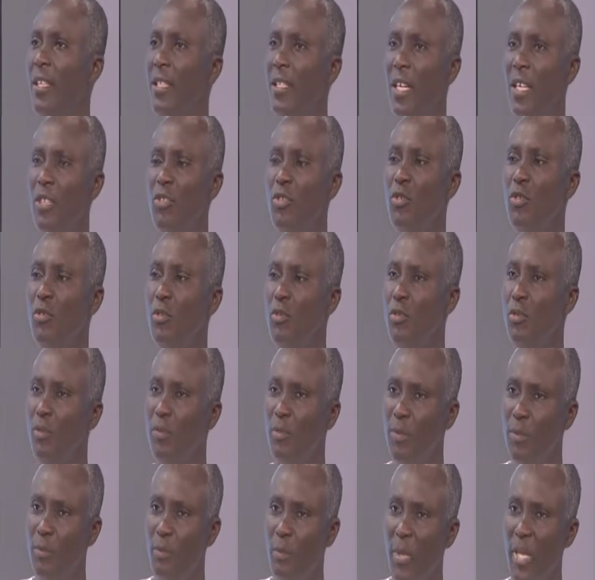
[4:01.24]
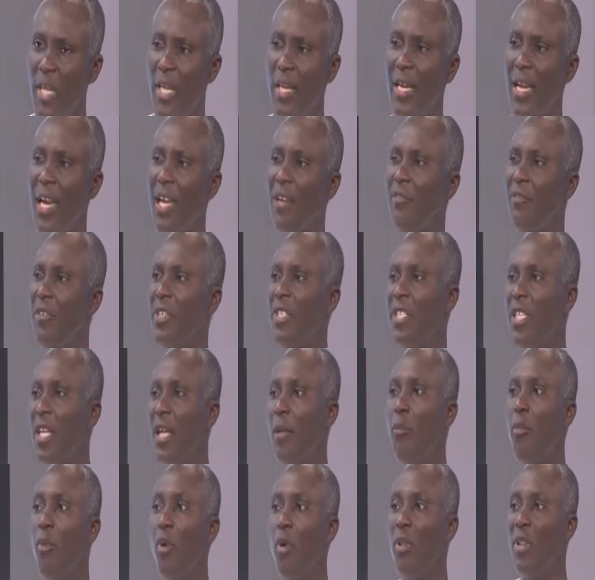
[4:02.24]
that you pick and
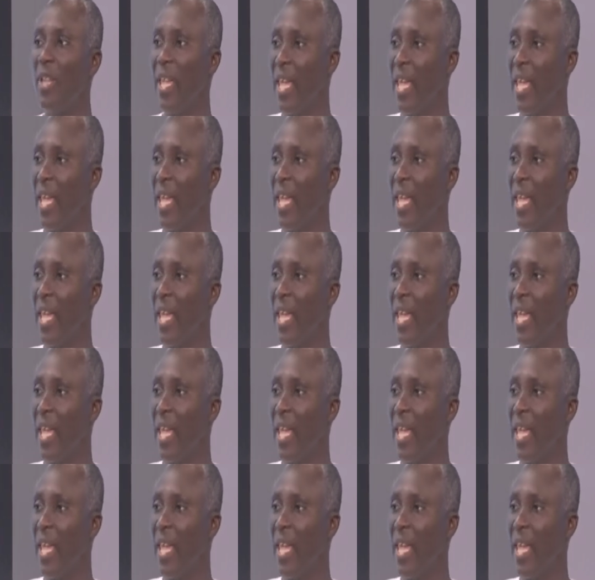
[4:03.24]
crystal ball